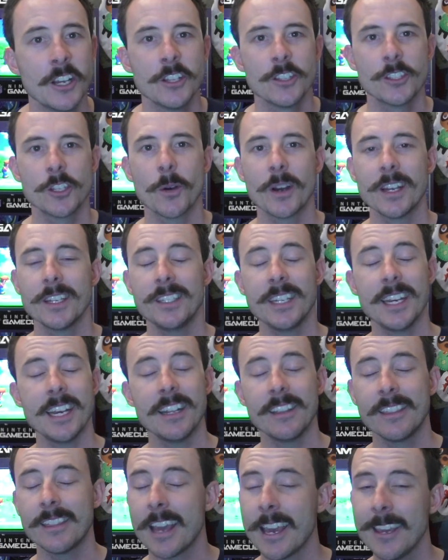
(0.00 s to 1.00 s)
So I
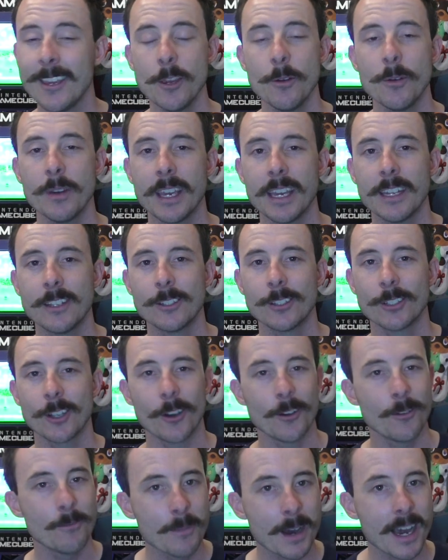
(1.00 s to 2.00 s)
said, thank you again
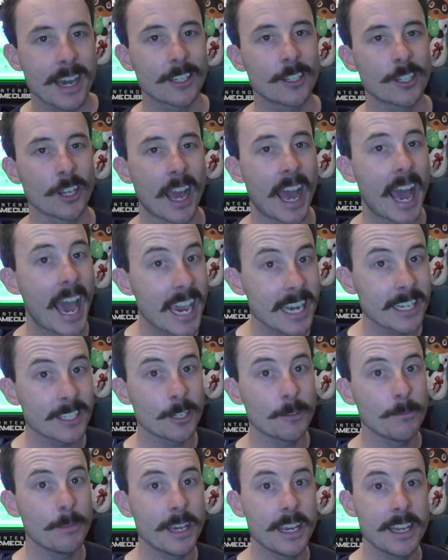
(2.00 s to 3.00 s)
so much. I hate
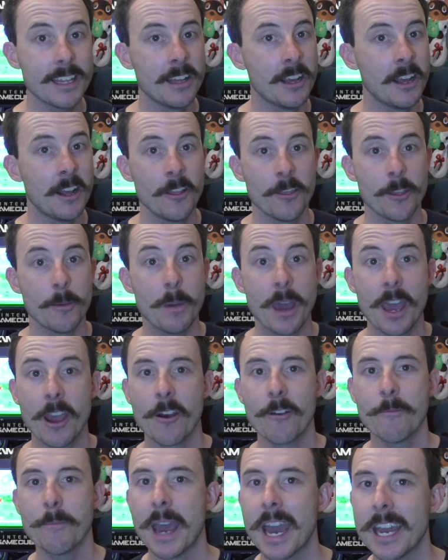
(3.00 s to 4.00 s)
to be the
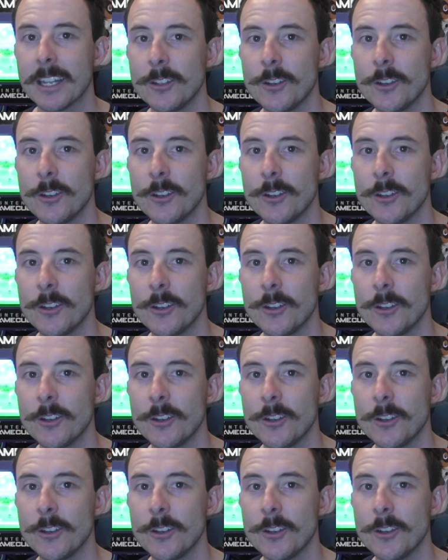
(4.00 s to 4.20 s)
bearer of bad